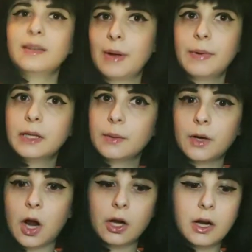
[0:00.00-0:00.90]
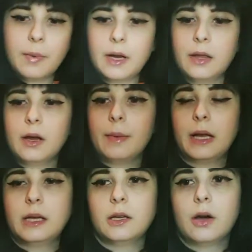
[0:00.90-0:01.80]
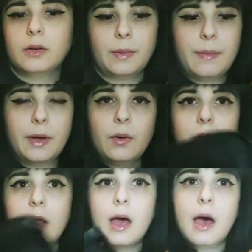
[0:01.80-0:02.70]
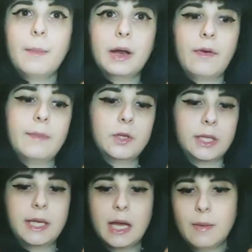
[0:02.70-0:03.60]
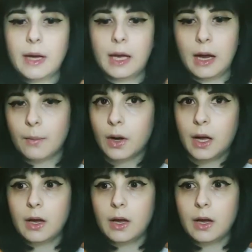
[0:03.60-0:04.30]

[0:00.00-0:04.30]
might be a little bit harder to put in there. I might need to go into my big one. But if I'm just taking my camera and